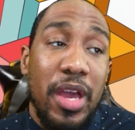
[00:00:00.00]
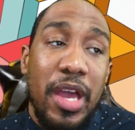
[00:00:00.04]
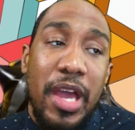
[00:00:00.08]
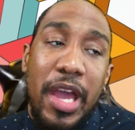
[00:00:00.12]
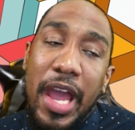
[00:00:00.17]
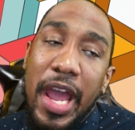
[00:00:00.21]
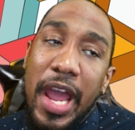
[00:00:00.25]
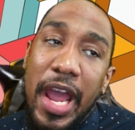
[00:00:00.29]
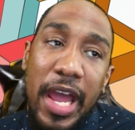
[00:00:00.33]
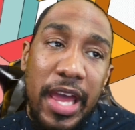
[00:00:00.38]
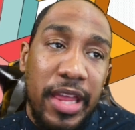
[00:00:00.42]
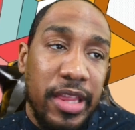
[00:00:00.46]

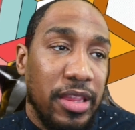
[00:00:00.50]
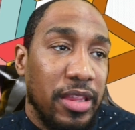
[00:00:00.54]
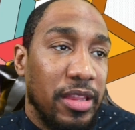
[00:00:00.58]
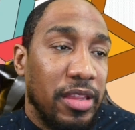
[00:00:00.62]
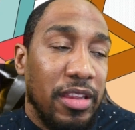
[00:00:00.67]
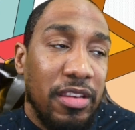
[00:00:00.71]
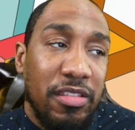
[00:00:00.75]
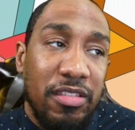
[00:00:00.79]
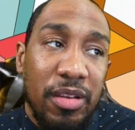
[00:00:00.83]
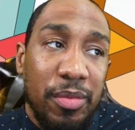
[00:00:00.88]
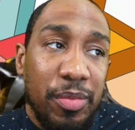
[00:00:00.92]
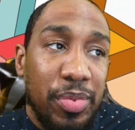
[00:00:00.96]
And the
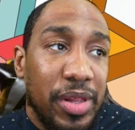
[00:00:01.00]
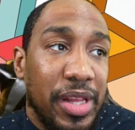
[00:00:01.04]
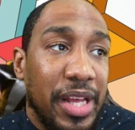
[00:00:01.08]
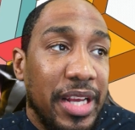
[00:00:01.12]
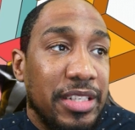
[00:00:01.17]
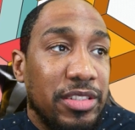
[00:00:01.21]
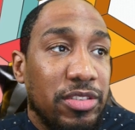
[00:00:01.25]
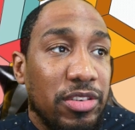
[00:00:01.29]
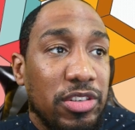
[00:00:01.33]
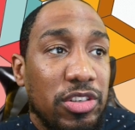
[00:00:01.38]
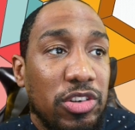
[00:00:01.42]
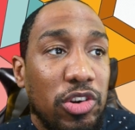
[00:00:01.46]
simple answer
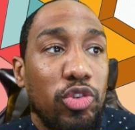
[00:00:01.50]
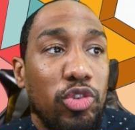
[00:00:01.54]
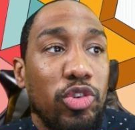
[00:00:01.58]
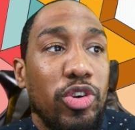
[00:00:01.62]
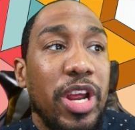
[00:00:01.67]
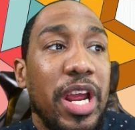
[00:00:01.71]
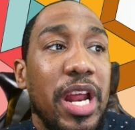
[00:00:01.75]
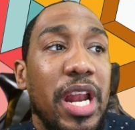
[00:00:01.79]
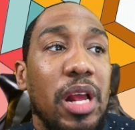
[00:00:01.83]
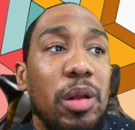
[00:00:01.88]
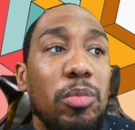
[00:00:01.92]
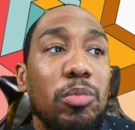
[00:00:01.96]
is
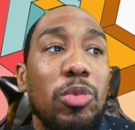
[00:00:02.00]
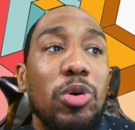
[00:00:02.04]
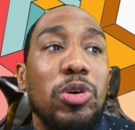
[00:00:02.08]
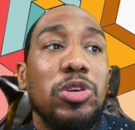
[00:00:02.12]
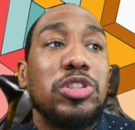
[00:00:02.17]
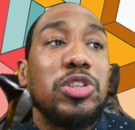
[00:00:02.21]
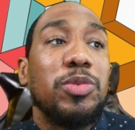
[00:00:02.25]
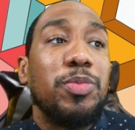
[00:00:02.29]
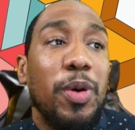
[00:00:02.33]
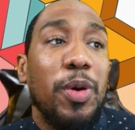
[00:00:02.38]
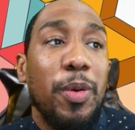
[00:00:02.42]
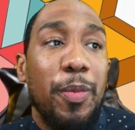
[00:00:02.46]
creating
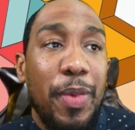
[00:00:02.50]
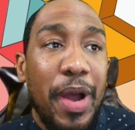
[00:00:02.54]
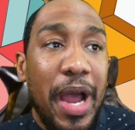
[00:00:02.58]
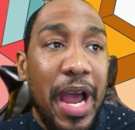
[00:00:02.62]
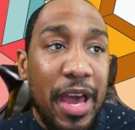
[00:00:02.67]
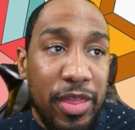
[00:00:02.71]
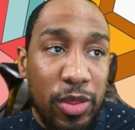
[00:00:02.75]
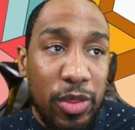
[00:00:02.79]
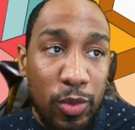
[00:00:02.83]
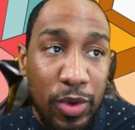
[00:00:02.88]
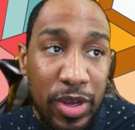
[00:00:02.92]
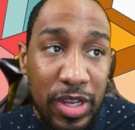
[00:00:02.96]
multiple
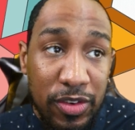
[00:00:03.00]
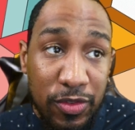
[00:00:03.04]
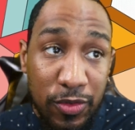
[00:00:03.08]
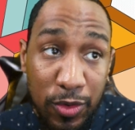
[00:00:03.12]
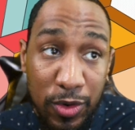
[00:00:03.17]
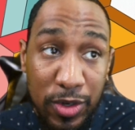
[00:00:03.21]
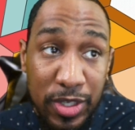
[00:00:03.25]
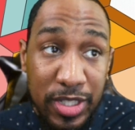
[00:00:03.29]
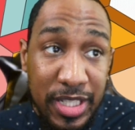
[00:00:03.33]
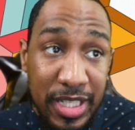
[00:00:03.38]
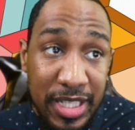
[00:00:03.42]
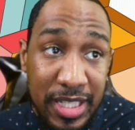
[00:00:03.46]
pathways for
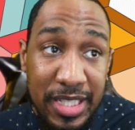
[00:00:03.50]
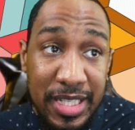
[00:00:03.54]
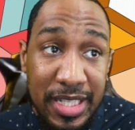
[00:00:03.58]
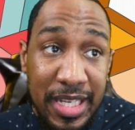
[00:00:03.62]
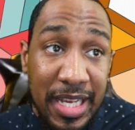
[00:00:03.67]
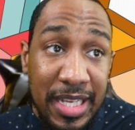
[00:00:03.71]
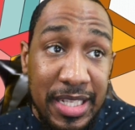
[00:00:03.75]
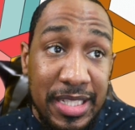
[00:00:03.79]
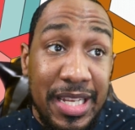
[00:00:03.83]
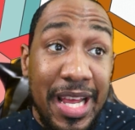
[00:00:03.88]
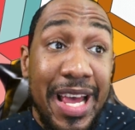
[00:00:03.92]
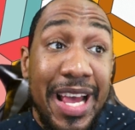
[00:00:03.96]
success
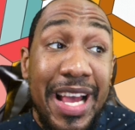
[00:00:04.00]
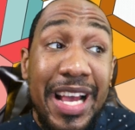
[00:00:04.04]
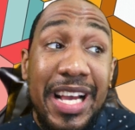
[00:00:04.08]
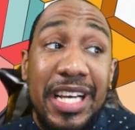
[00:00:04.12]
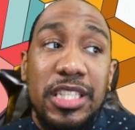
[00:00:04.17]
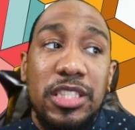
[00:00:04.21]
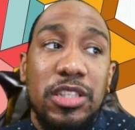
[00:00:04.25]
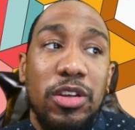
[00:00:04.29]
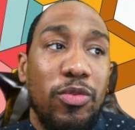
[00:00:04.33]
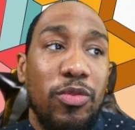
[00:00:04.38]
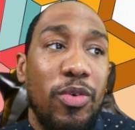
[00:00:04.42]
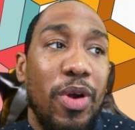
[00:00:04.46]
is the
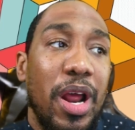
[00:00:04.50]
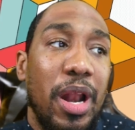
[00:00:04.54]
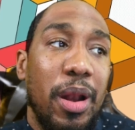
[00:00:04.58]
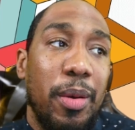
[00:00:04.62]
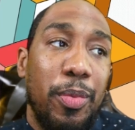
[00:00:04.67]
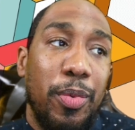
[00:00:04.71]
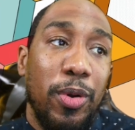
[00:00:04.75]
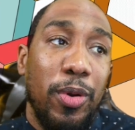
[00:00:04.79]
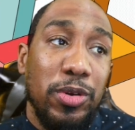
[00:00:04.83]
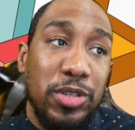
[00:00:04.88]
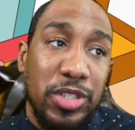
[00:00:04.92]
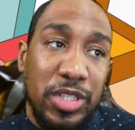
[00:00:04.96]
right
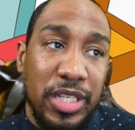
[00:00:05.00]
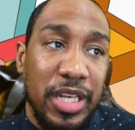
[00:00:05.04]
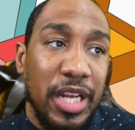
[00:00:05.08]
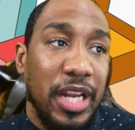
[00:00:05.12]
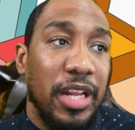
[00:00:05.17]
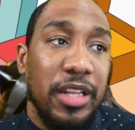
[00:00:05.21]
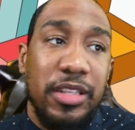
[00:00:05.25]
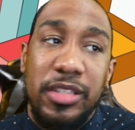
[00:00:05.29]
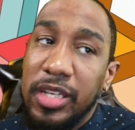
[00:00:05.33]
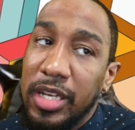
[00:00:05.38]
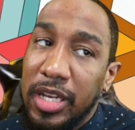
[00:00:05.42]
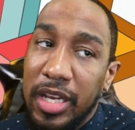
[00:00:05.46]
approach needed
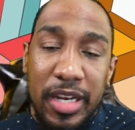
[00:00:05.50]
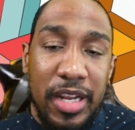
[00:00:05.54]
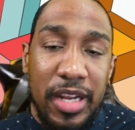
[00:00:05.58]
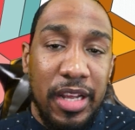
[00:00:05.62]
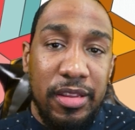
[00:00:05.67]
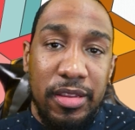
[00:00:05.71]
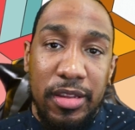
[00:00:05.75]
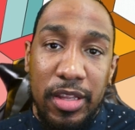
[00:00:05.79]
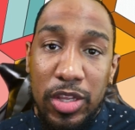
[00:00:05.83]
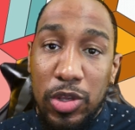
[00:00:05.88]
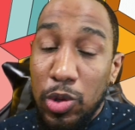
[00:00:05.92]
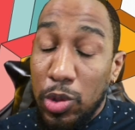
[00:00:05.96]
to connect the
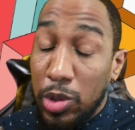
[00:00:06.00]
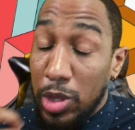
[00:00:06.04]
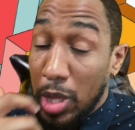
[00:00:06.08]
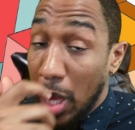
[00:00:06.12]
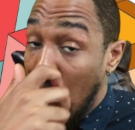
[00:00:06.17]
youth.